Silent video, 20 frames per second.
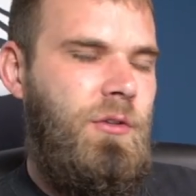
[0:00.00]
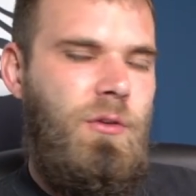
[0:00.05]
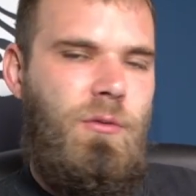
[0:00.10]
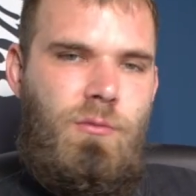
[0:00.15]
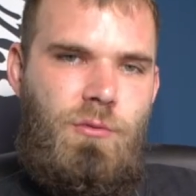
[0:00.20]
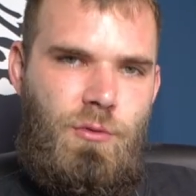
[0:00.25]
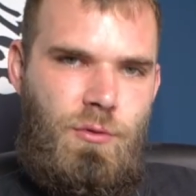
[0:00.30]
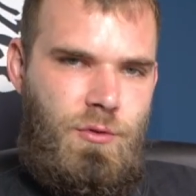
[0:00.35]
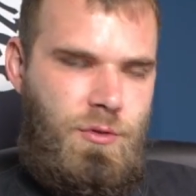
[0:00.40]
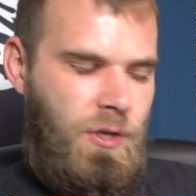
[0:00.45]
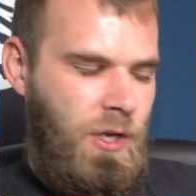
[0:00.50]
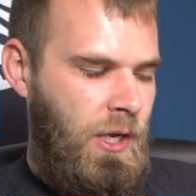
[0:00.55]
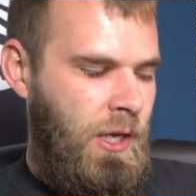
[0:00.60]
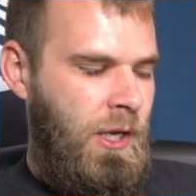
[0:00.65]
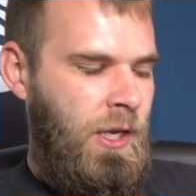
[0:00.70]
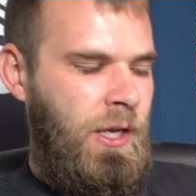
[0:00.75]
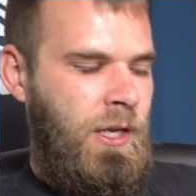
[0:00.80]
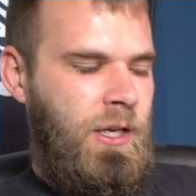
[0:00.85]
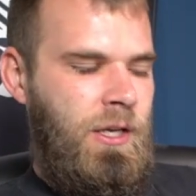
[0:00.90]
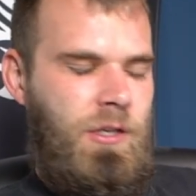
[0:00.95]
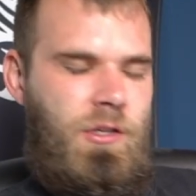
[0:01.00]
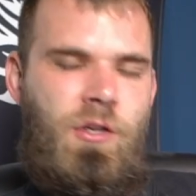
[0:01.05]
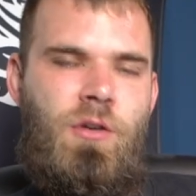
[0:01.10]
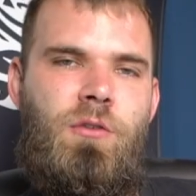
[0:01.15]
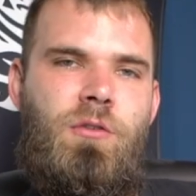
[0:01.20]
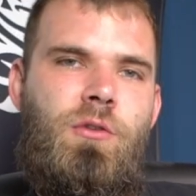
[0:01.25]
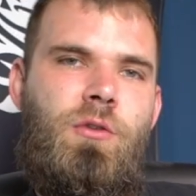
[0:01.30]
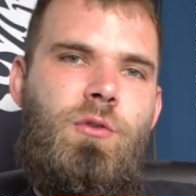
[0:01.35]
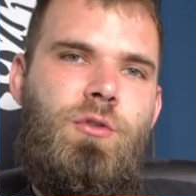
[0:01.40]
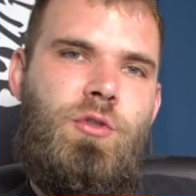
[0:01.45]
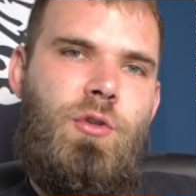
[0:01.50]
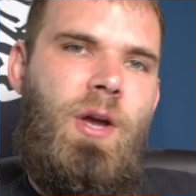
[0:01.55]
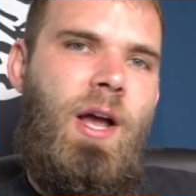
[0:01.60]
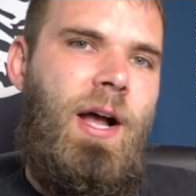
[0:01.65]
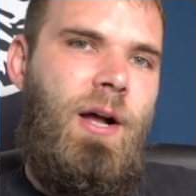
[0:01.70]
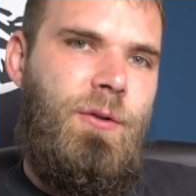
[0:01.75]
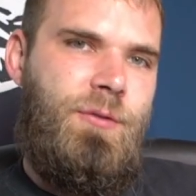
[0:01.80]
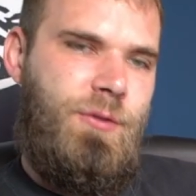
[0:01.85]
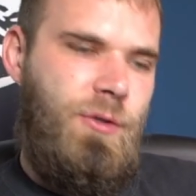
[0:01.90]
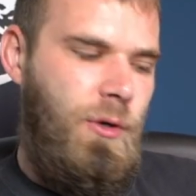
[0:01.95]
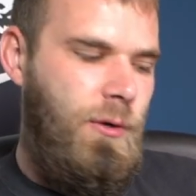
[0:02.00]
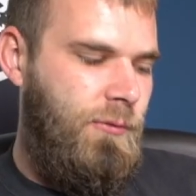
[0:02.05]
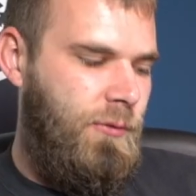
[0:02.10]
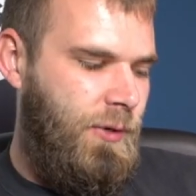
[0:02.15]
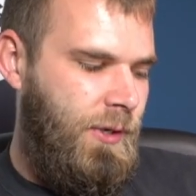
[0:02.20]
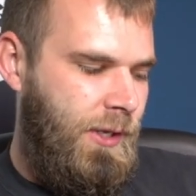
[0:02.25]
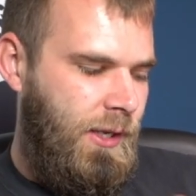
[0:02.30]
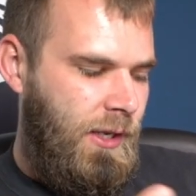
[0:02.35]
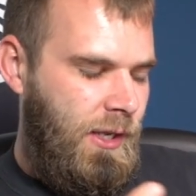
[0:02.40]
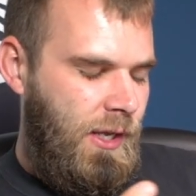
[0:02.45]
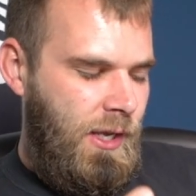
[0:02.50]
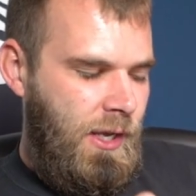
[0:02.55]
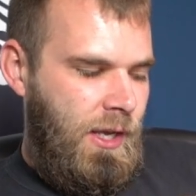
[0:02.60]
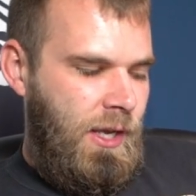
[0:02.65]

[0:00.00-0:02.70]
You don't lose your house over it.